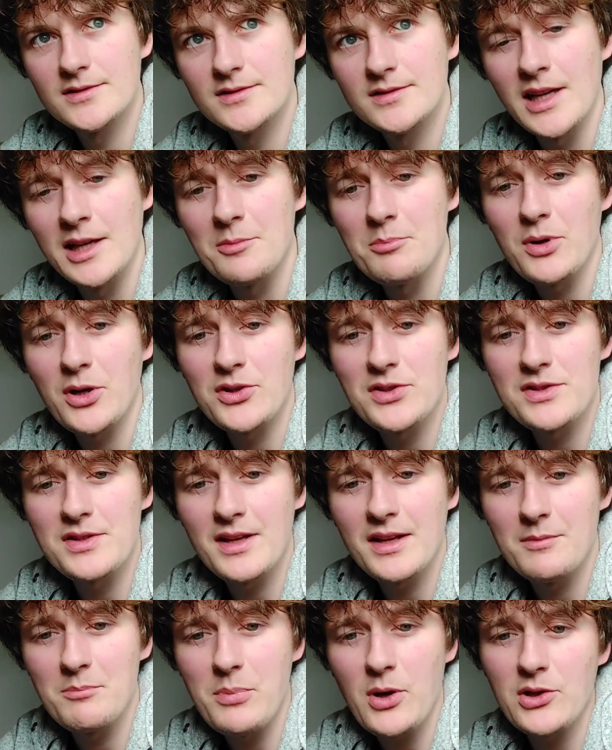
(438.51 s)
And
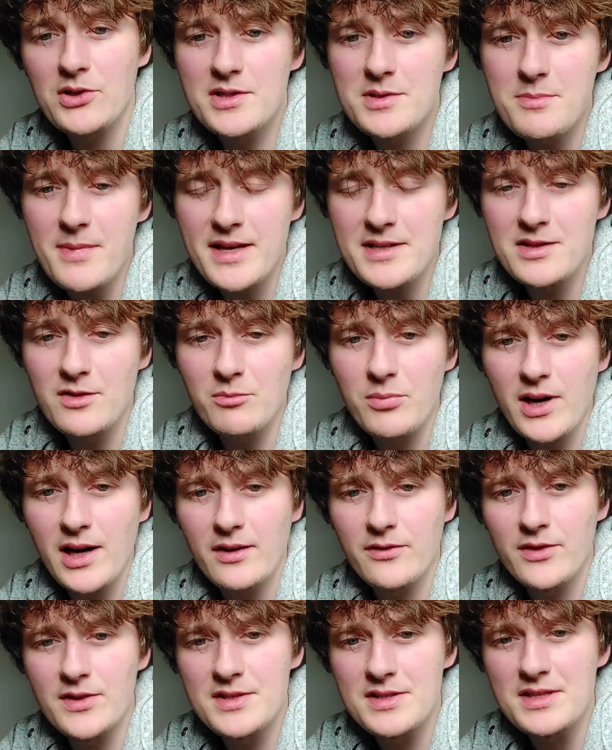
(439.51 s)
Bond Bond's massive
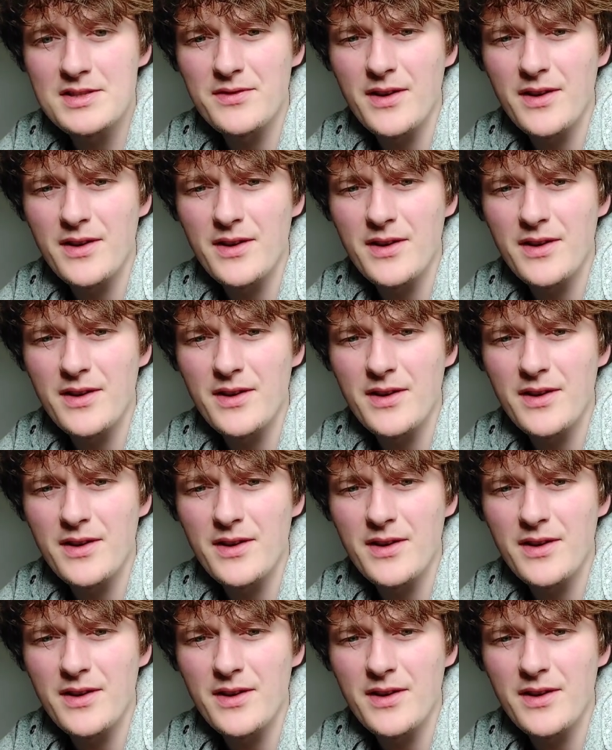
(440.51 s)
breakfast is